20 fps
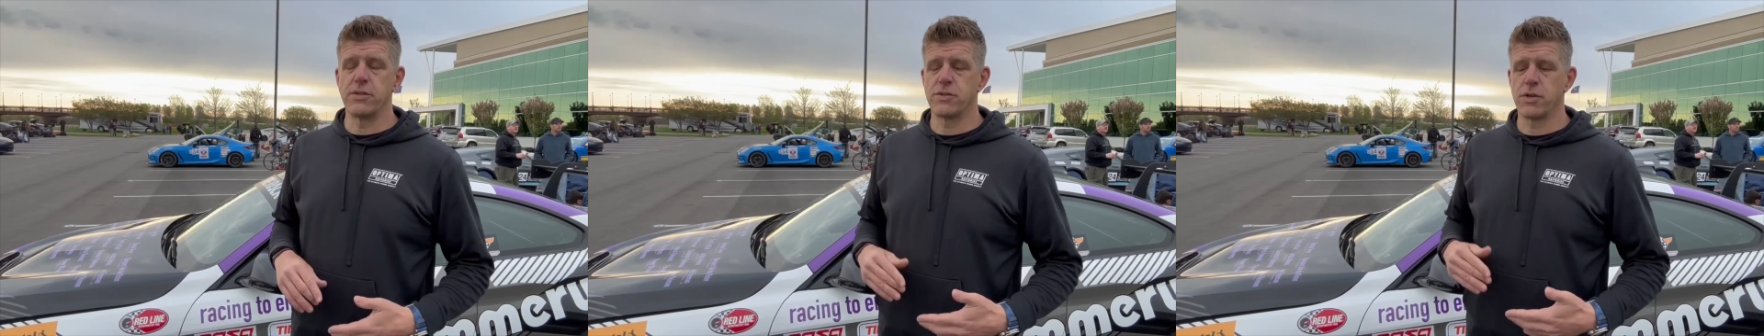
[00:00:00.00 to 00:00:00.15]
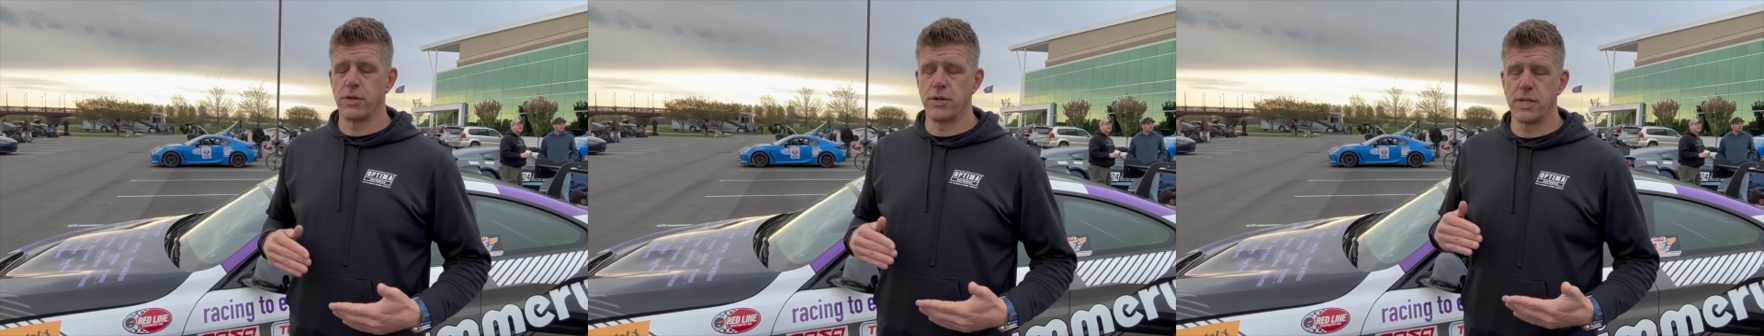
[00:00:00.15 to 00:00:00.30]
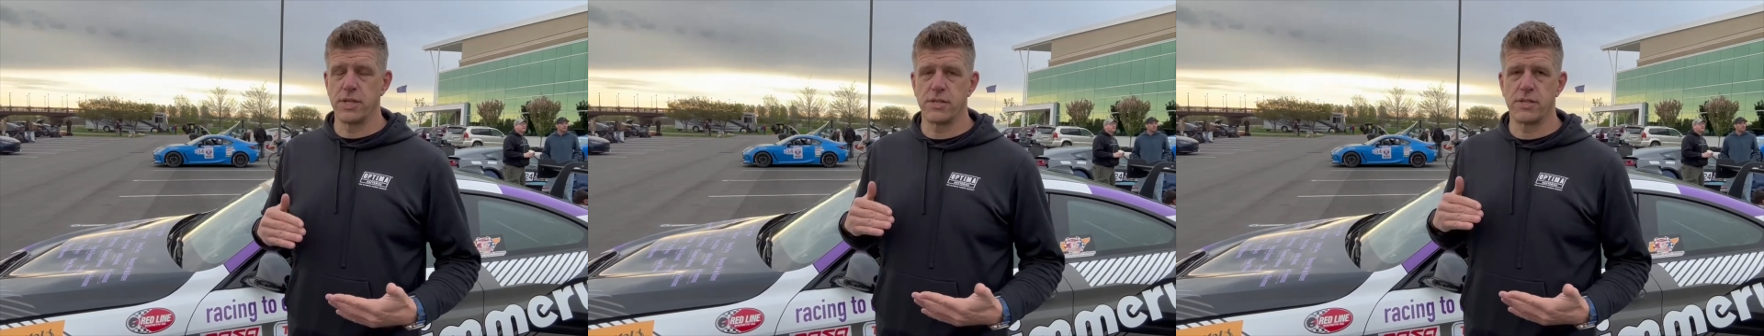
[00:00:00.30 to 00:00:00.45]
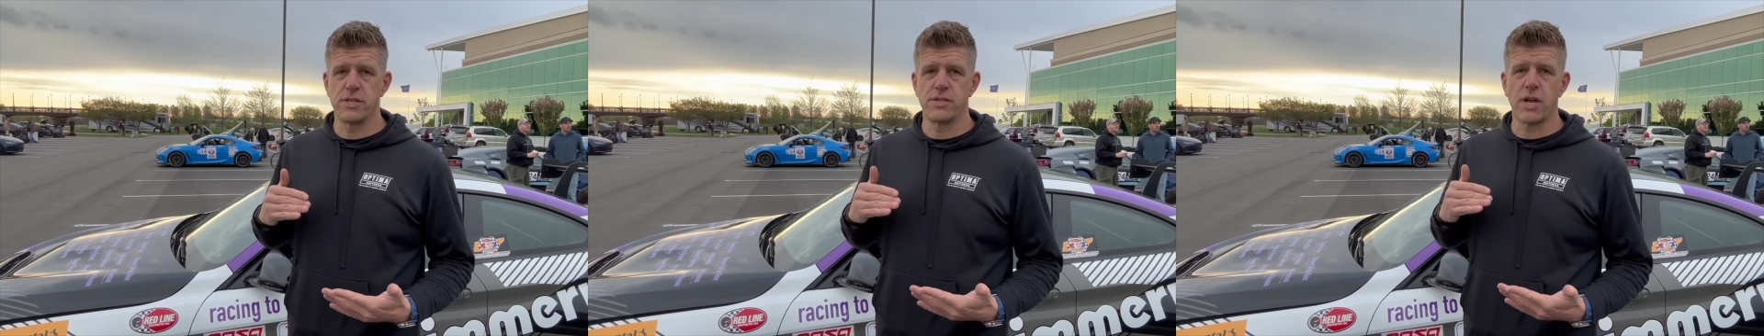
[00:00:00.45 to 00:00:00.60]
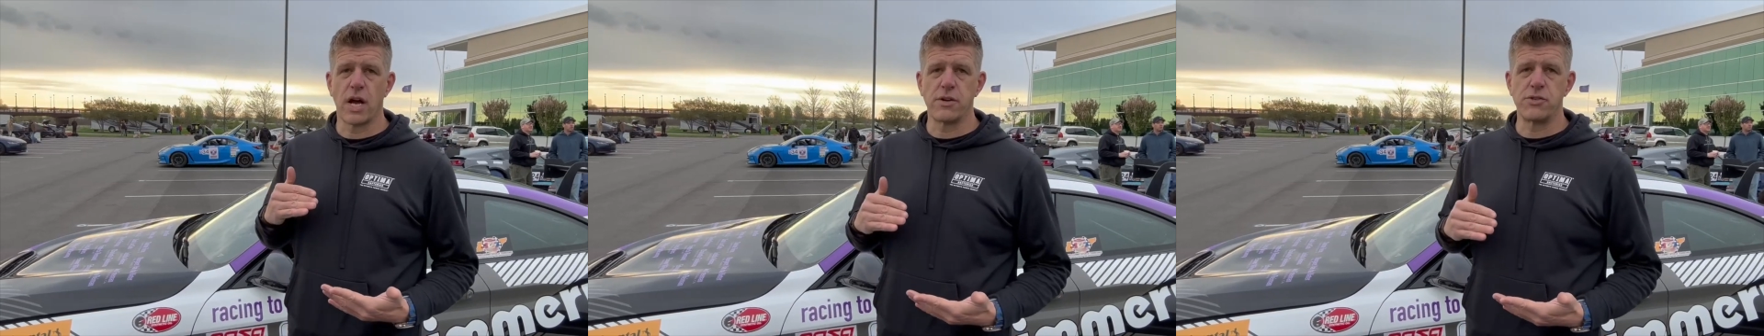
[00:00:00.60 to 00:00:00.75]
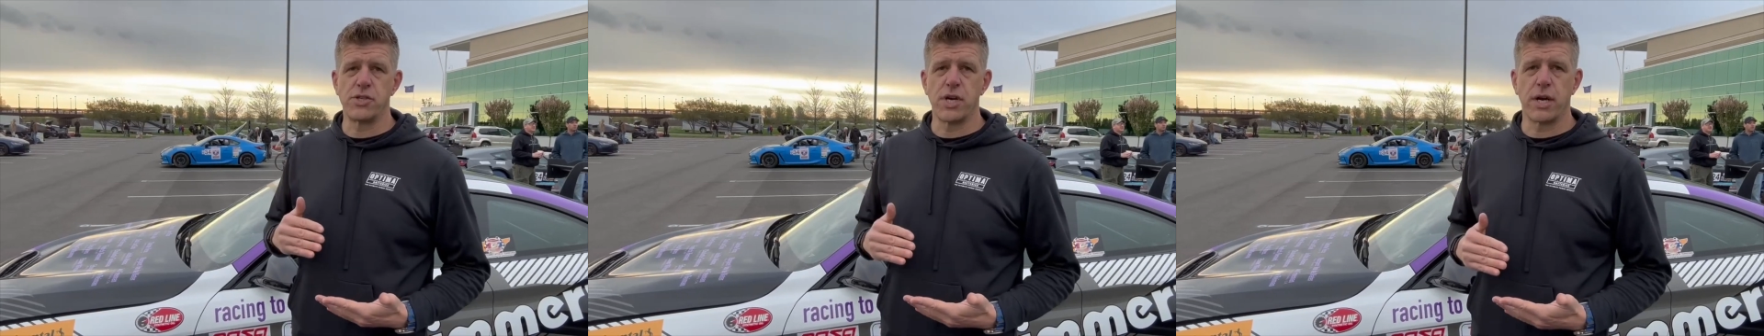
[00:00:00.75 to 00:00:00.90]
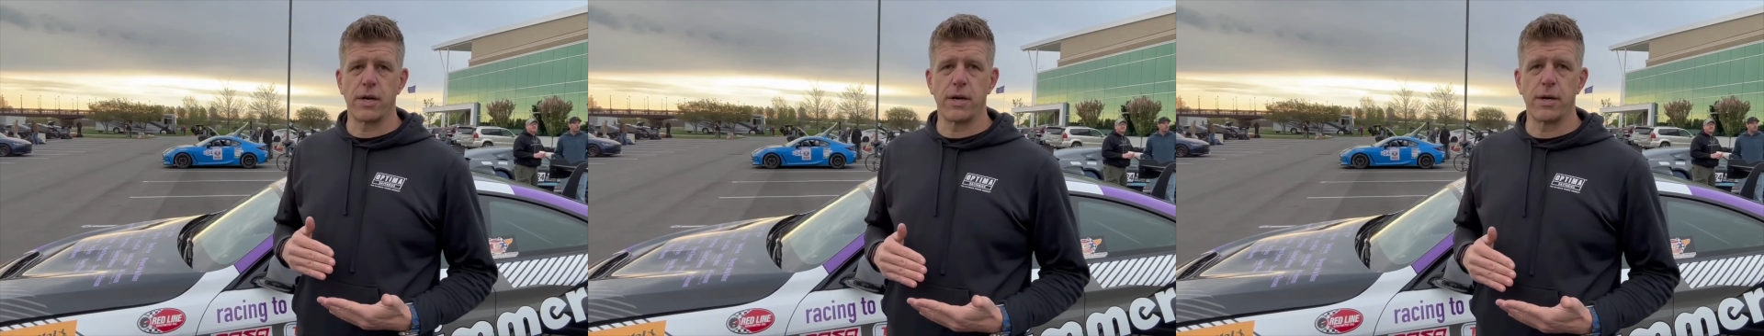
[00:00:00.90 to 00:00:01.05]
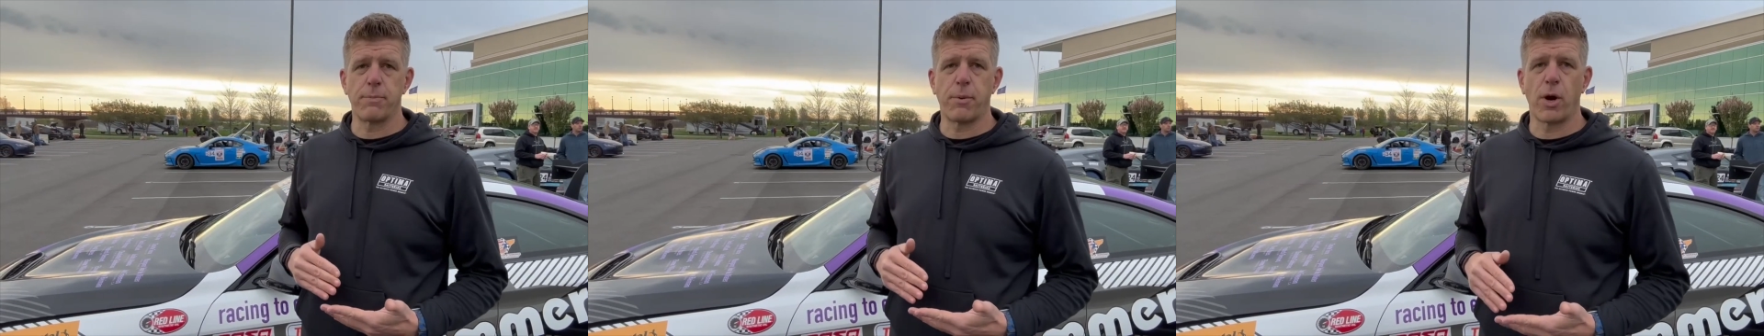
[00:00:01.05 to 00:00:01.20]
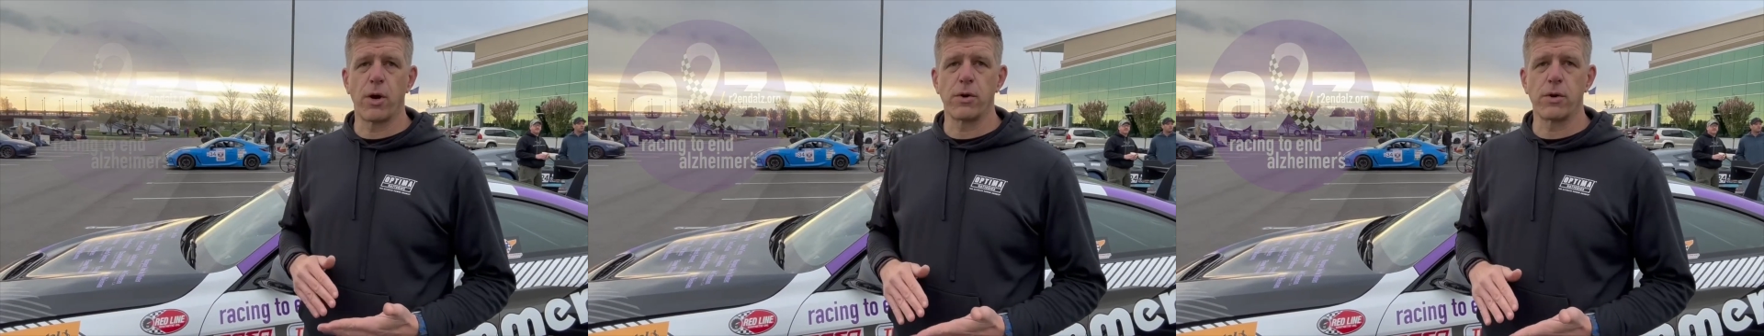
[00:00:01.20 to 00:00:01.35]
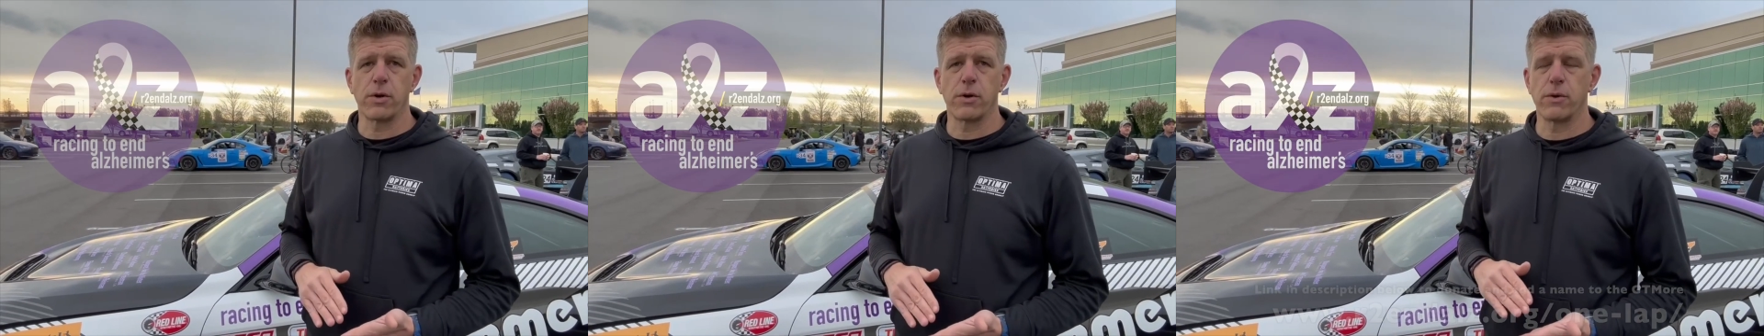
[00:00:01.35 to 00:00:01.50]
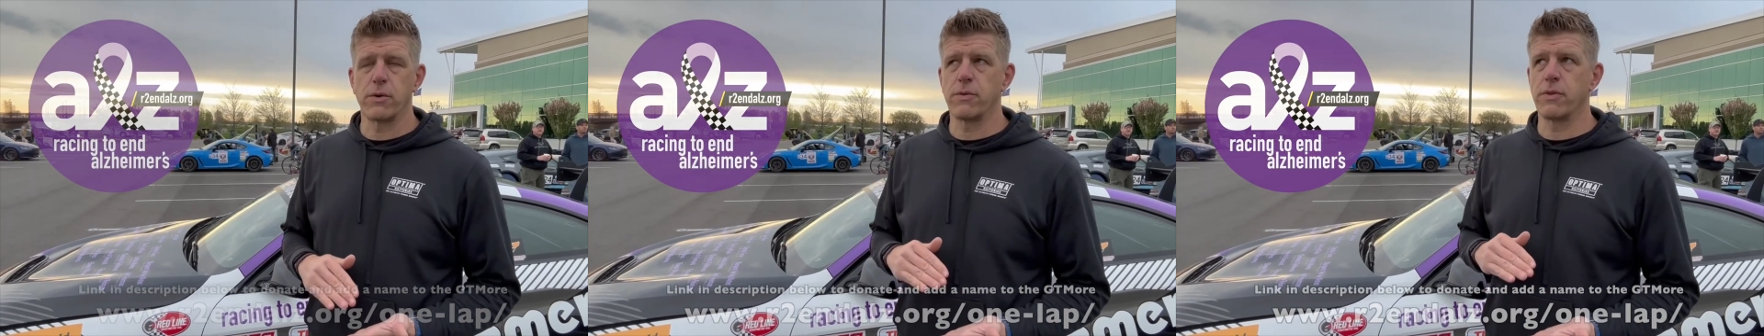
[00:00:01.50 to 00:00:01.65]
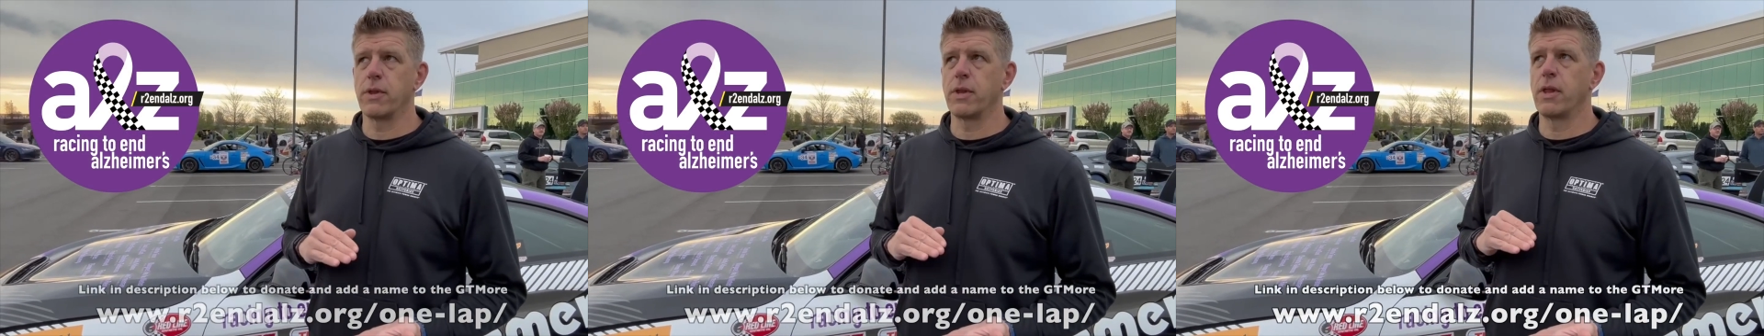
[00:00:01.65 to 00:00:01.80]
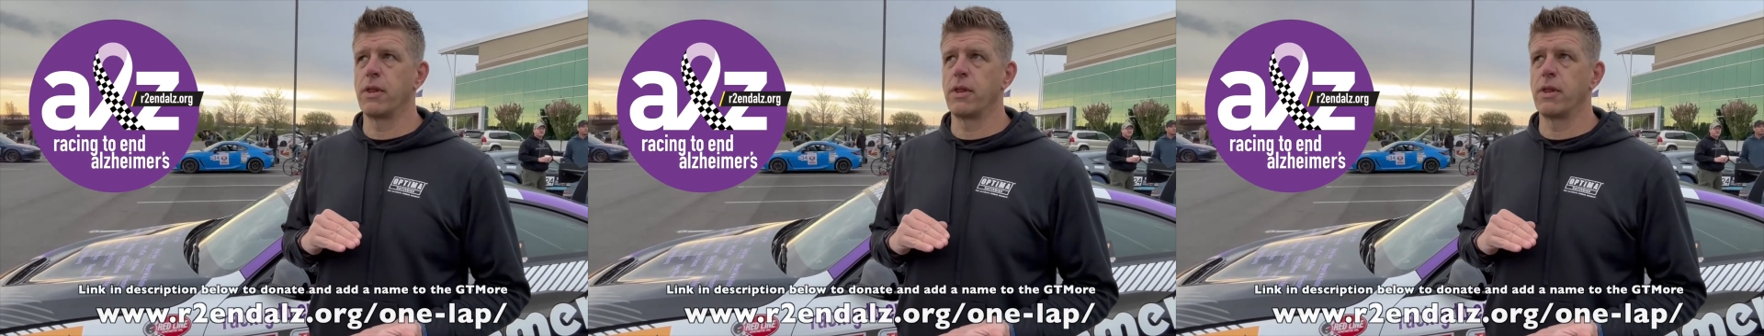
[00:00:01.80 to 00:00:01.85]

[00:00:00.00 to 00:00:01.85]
So this is our charity partner